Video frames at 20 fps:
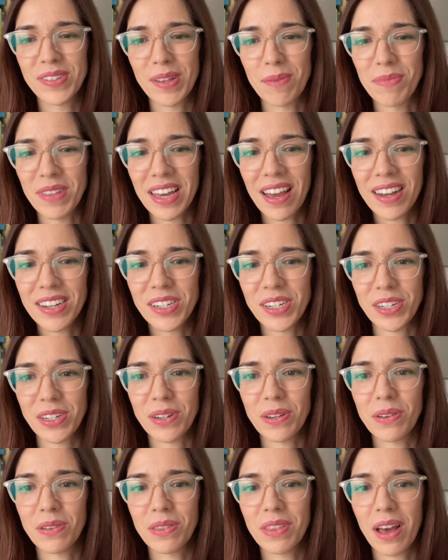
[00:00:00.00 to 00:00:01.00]
something I
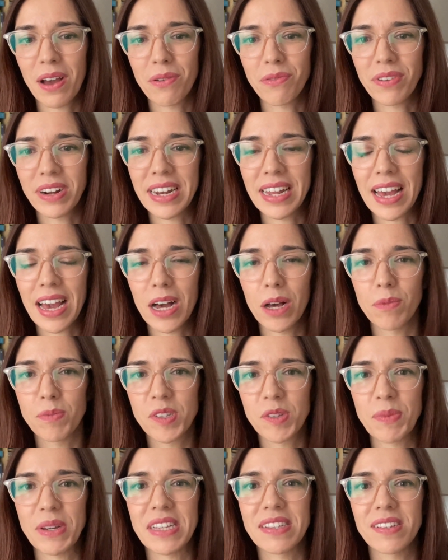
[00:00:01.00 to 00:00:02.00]
do that really
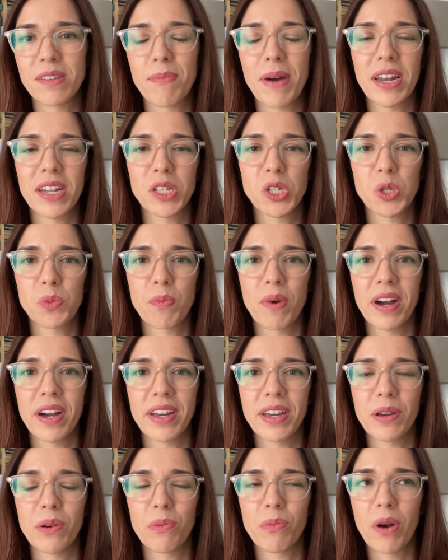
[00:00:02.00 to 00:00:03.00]
helps me to manage my